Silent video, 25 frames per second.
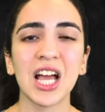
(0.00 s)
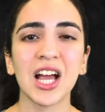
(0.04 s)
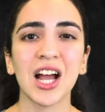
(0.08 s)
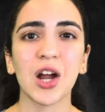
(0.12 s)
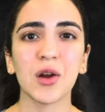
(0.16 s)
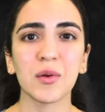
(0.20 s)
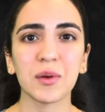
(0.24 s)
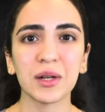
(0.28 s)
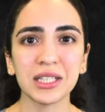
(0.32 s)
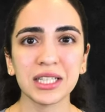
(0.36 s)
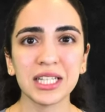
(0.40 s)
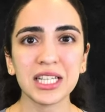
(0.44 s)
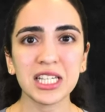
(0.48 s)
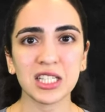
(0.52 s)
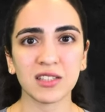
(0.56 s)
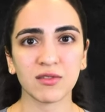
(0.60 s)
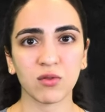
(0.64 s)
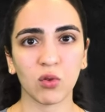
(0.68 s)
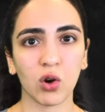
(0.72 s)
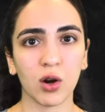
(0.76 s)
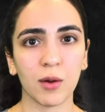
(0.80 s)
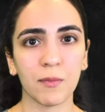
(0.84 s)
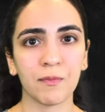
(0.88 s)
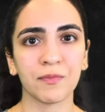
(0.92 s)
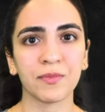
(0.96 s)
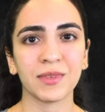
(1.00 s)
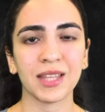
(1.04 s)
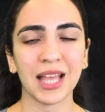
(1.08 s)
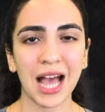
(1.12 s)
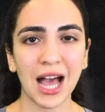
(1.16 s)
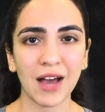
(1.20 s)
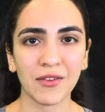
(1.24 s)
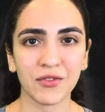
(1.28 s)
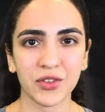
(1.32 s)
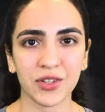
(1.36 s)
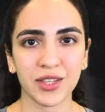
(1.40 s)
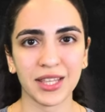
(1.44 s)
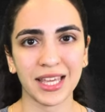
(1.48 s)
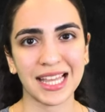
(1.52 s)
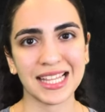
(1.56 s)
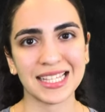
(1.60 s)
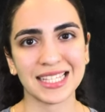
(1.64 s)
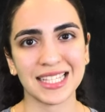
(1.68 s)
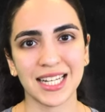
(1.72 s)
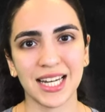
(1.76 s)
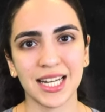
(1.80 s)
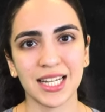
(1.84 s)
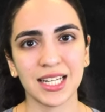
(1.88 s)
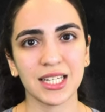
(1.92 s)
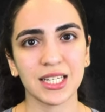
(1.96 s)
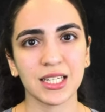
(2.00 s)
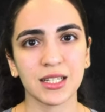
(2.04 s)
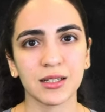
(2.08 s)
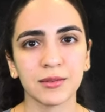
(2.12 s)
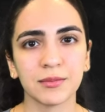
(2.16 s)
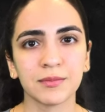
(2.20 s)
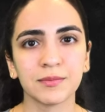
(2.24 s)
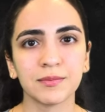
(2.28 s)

a release form after the incident.